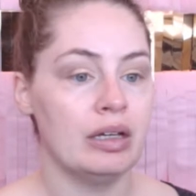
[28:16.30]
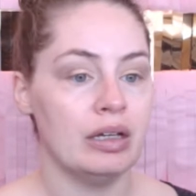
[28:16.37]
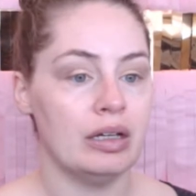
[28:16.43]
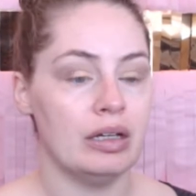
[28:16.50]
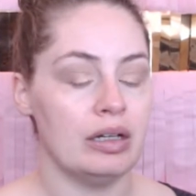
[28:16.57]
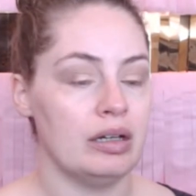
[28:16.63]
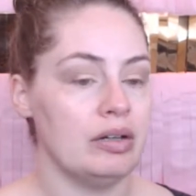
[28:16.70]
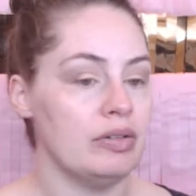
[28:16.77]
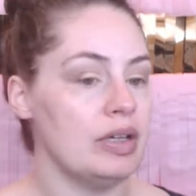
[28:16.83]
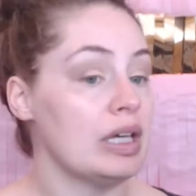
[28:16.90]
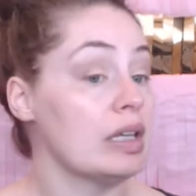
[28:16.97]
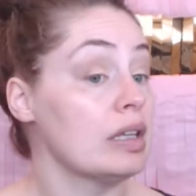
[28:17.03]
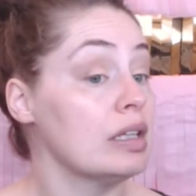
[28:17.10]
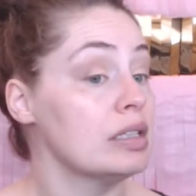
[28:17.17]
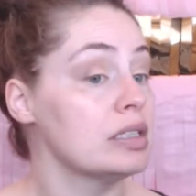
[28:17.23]
Oh yeah,
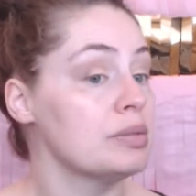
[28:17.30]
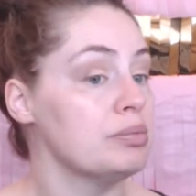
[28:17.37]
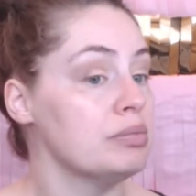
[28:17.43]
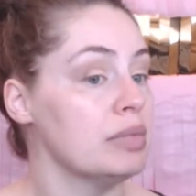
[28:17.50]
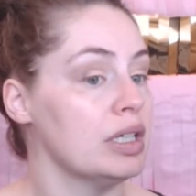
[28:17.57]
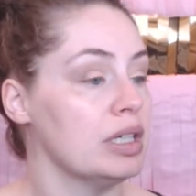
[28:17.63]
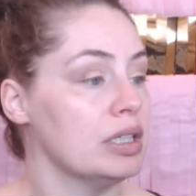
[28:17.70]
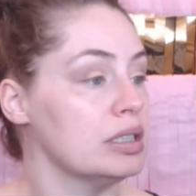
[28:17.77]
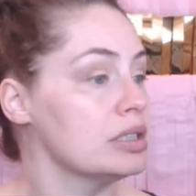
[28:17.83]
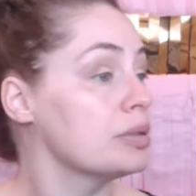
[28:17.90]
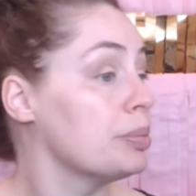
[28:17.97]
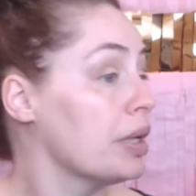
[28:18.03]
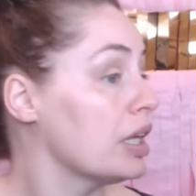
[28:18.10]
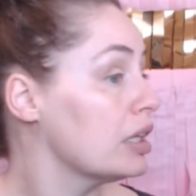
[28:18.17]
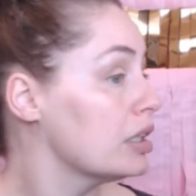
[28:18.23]
that's much
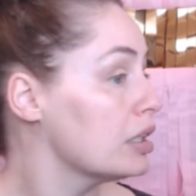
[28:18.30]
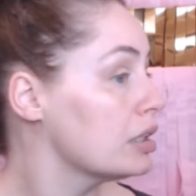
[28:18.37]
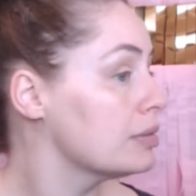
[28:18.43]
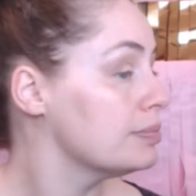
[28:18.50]
better.